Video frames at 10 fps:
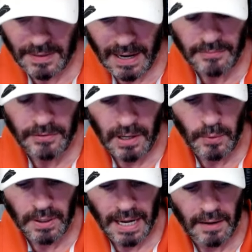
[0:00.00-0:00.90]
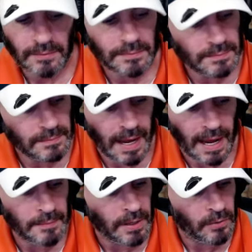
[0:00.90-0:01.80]
after I work out.
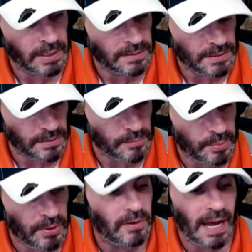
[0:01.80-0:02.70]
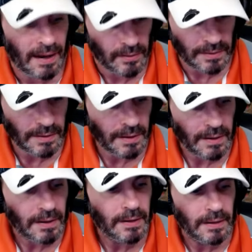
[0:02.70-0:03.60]
I'm going to pull out
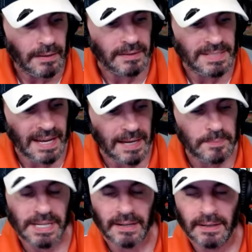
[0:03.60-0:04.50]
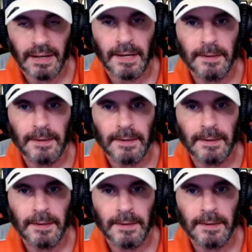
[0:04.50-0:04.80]
the tapes and